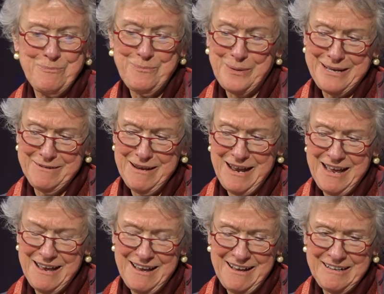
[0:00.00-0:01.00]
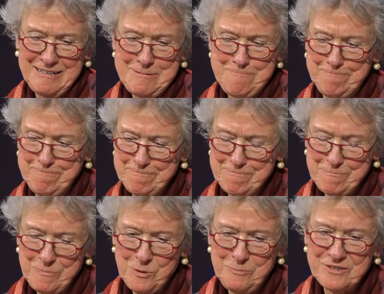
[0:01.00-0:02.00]
But
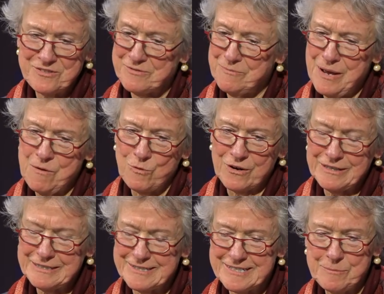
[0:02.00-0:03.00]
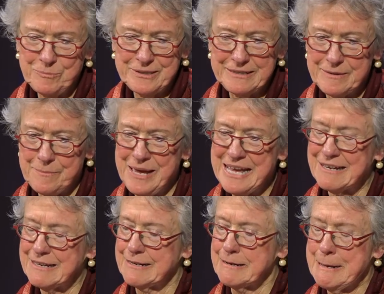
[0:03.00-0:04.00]
purpose of my work is simply to make
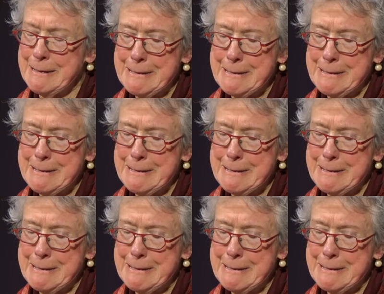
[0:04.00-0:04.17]
it.